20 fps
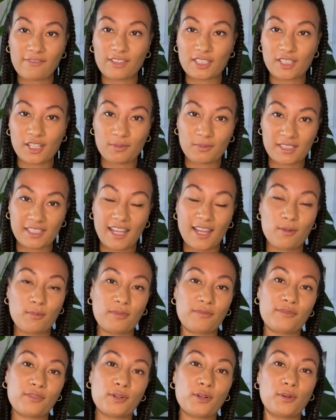video was
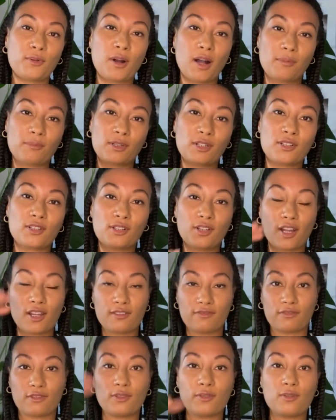helpful. I'm going to go
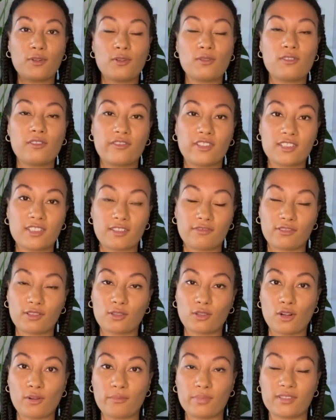through all of the different
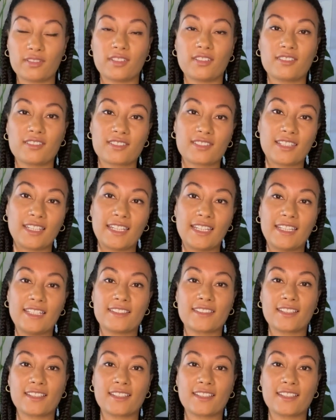competencies